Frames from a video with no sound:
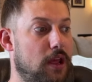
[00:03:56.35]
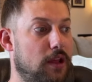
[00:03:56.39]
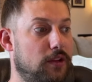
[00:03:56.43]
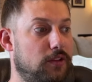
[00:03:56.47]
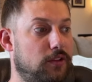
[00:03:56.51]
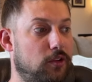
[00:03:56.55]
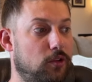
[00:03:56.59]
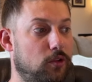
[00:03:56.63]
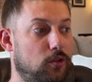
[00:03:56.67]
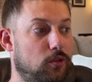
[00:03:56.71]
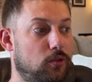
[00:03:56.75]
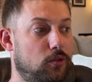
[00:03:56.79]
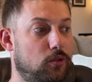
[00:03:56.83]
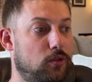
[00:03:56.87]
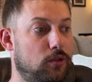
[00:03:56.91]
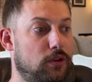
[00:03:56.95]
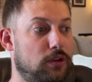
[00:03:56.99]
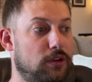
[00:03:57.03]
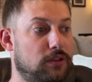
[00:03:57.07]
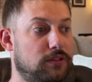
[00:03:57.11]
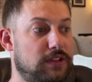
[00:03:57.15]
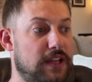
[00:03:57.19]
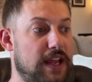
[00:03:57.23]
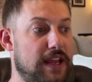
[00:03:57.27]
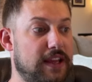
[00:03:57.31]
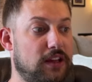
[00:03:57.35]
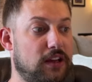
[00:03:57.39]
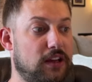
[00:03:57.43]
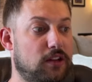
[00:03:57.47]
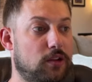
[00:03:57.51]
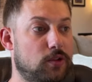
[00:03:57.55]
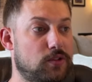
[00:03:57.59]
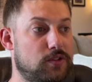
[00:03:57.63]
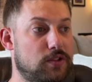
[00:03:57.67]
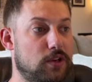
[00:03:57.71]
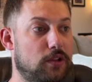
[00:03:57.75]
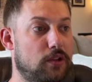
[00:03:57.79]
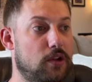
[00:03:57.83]
to take a
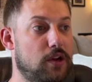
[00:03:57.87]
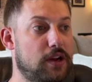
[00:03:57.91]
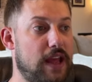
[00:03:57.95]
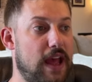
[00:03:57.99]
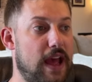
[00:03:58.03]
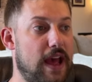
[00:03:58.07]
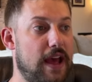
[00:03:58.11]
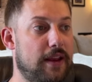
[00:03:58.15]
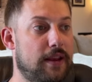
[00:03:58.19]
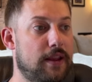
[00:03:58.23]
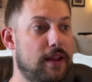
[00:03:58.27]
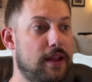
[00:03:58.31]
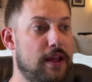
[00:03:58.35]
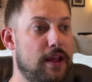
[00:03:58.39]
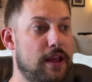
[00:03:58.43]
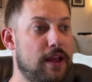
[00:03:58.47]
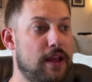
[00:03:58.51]
closer look at.